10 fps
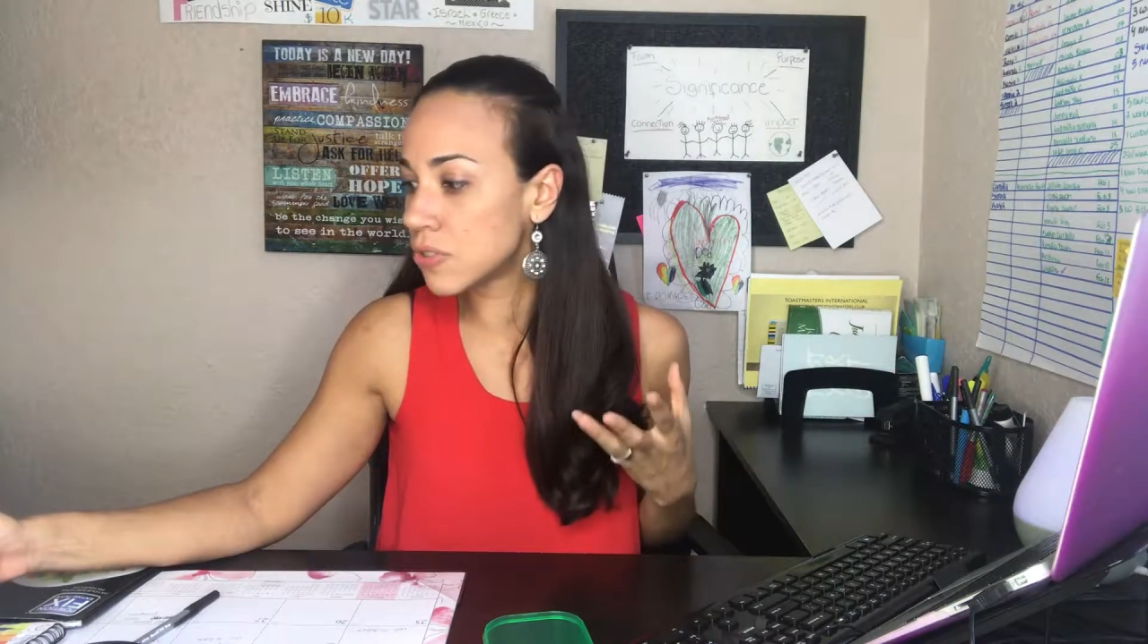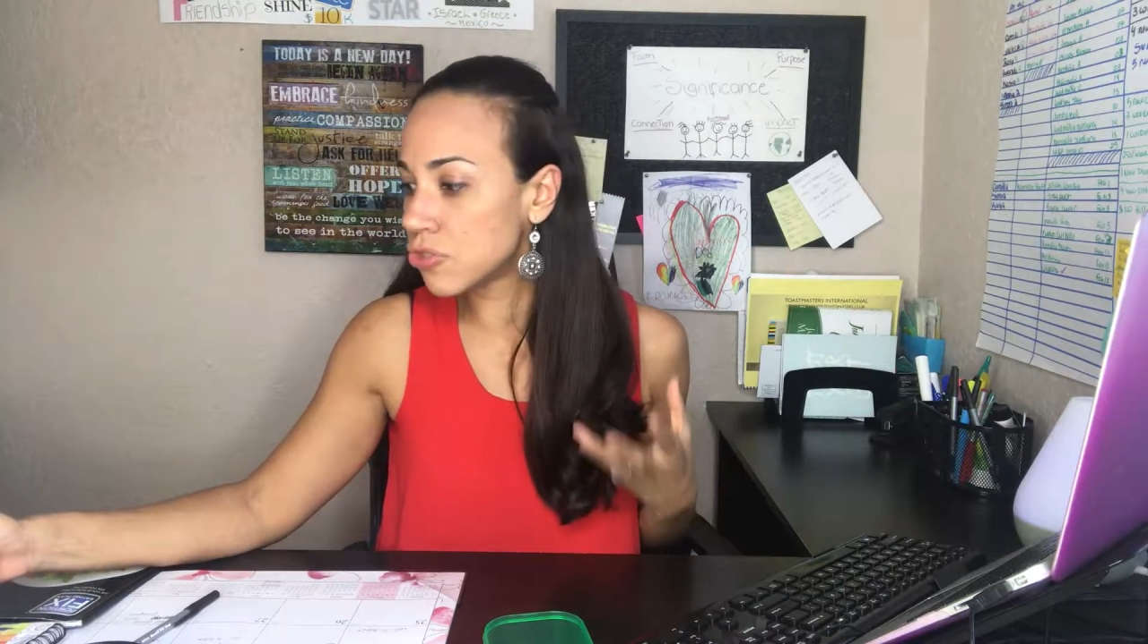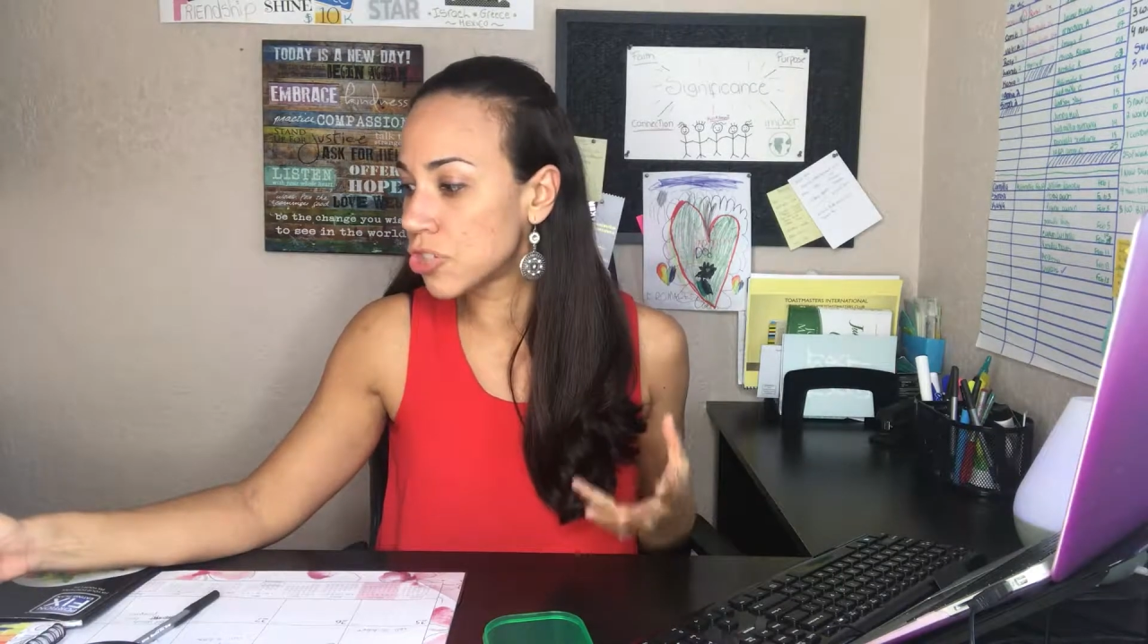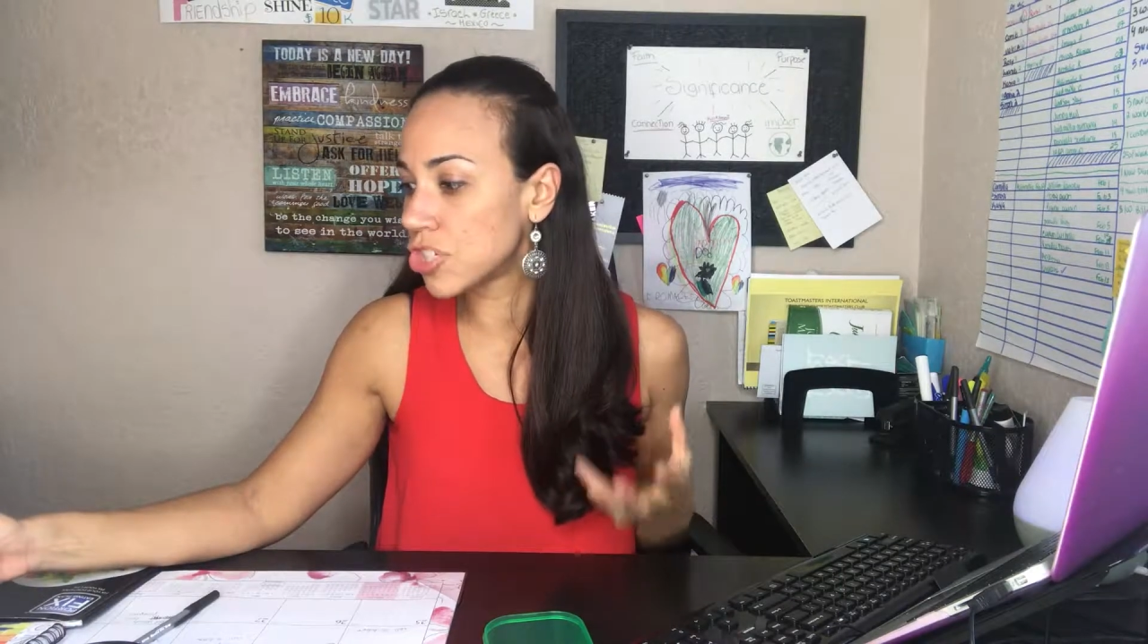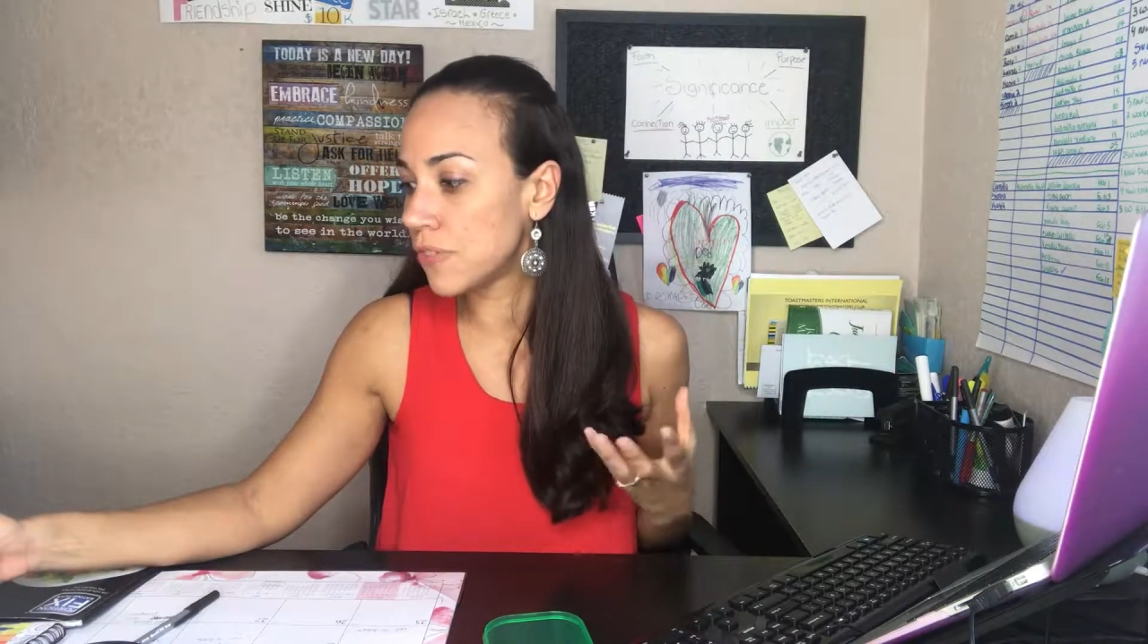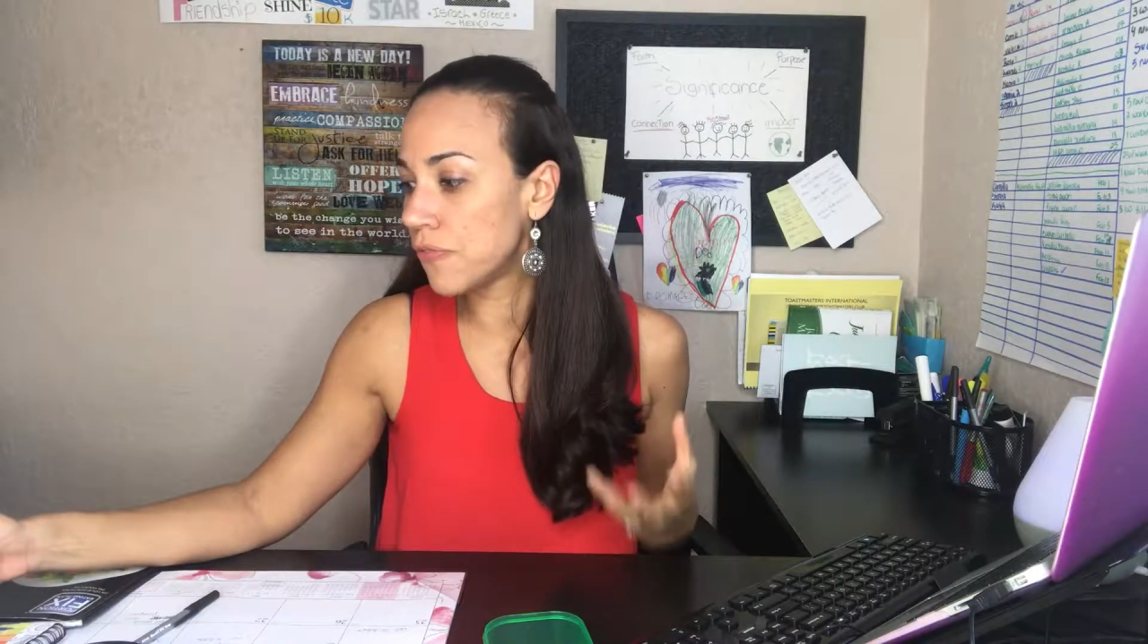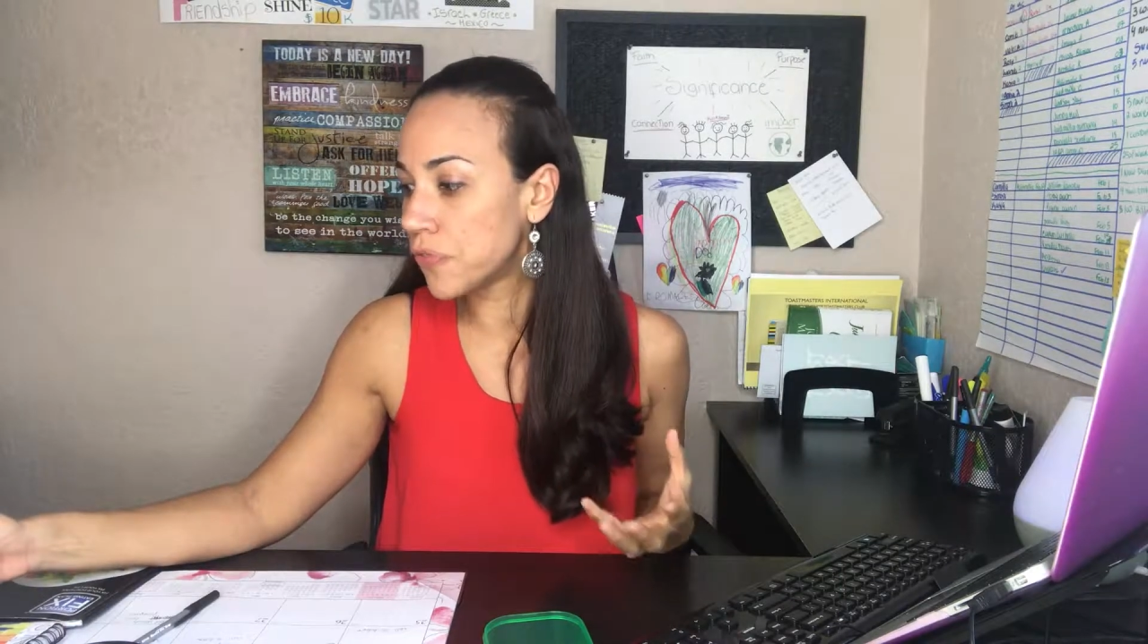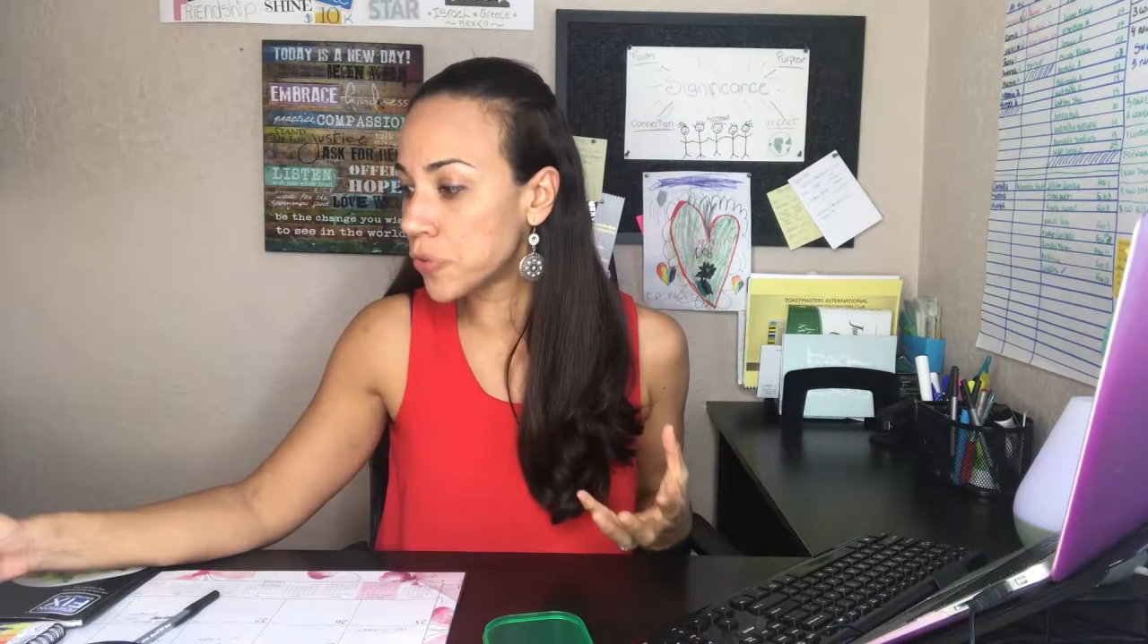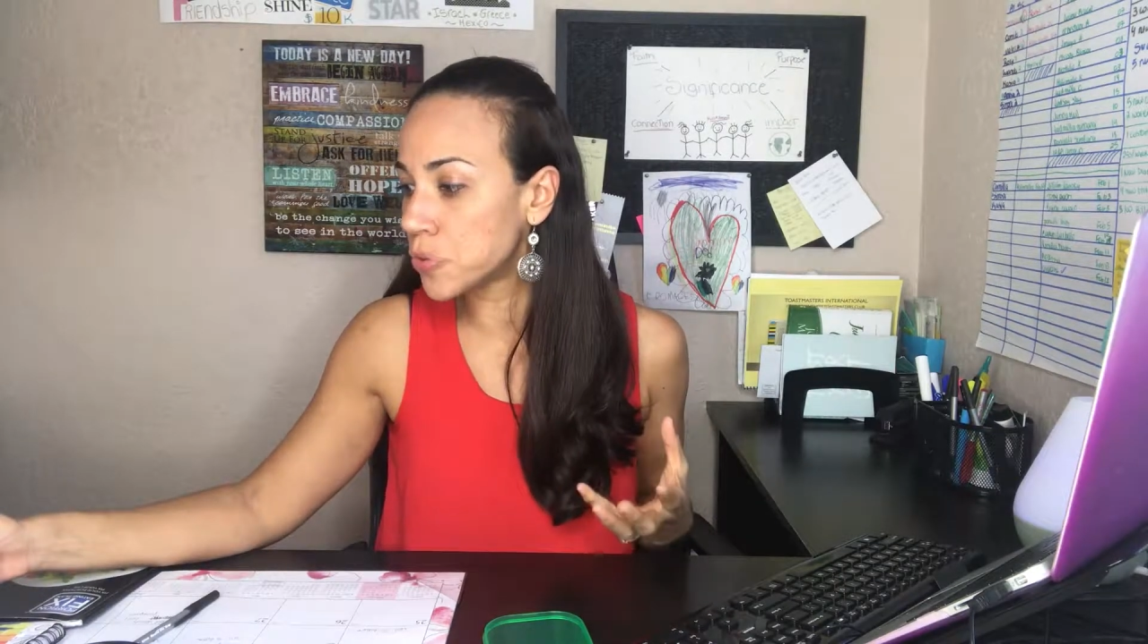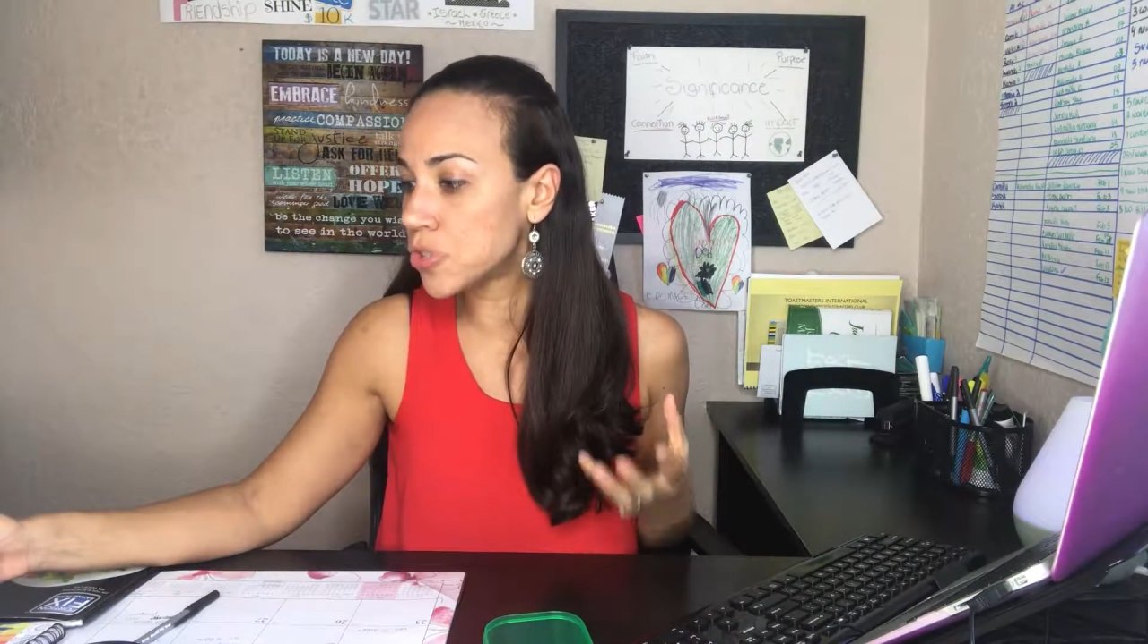nutrition
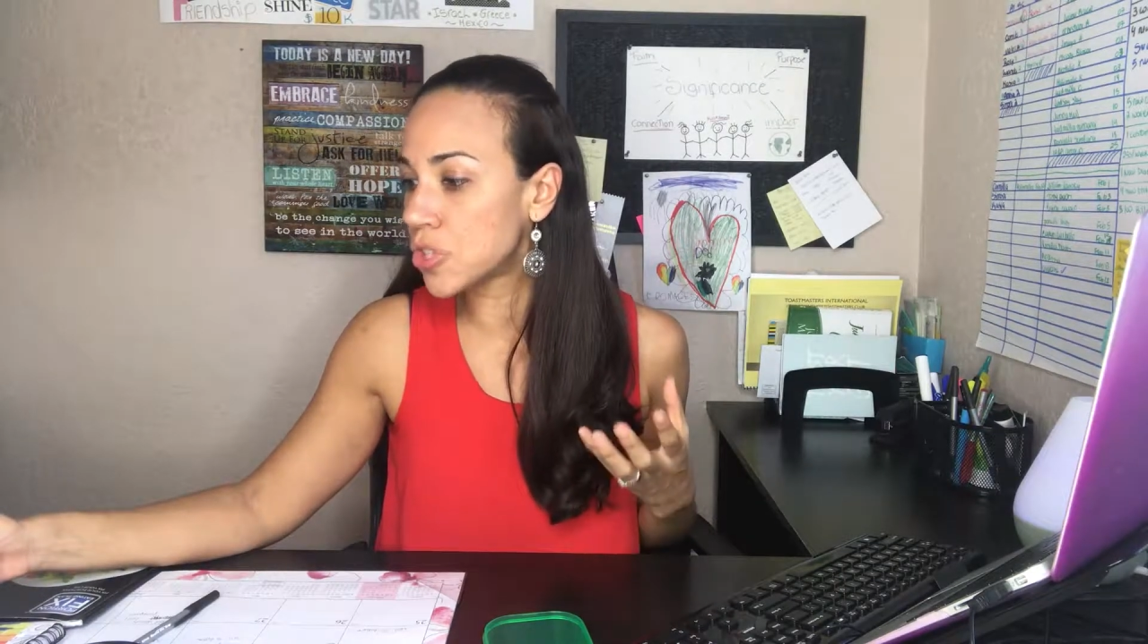food.